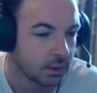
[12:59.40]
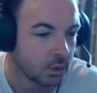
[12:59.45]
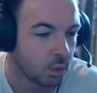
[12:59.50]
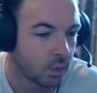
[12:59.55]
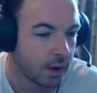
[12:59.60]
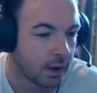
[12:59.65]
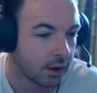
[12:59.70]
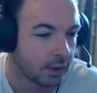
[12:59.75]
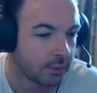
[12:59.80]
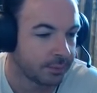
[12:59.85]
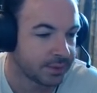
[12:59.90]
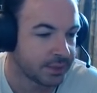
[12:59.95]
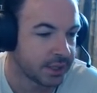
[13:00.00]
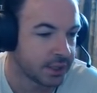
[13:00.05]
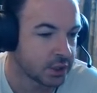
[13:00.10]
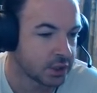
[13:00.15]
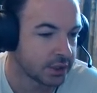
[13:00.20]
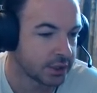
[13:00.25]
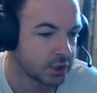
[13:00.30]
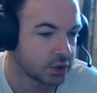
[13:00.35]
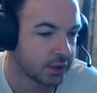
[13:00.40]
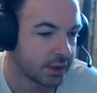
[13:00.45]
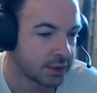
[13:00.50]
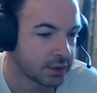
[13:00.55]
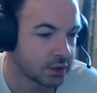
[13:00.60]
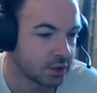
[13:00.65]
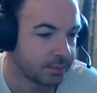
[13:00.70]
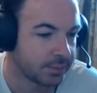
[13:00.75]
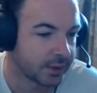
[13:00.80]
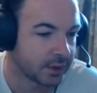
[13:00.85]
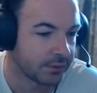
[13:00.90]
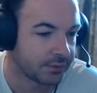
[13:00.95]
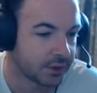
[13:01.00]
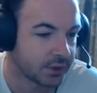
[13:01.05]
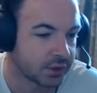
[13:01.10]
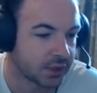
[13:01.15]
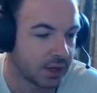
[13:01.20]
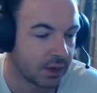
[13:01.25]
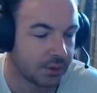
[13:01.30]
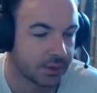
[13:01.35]
while potentially trying to pick off
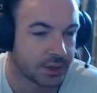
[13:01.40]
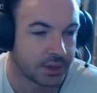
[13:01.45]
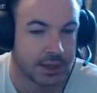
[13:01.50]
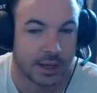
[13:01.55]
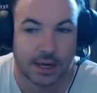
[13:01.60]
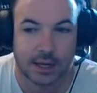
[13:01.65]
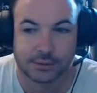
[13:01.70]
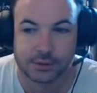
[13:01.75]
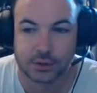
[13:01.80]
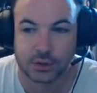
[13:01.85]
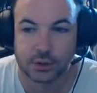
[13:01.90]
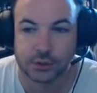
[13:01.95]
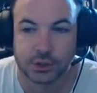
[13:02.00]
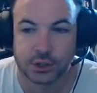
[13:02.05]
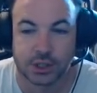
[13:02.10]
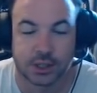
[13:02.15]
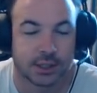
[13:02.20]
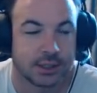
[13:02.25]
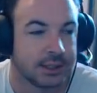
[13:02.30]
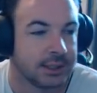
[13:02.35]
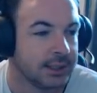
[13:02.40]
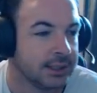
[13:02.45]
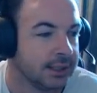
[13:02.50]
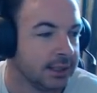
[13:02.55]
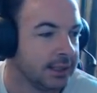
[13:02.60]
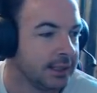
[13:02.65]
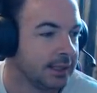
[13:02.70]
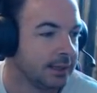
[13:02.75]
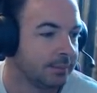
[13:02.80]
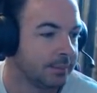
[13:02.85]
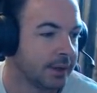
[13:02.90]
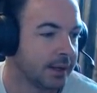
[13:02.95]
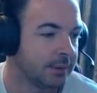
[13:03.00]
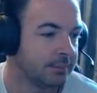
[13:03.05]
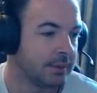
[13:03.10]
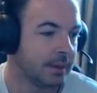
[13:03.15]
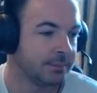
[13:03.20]
this guy with an adhesive launcher. But I'm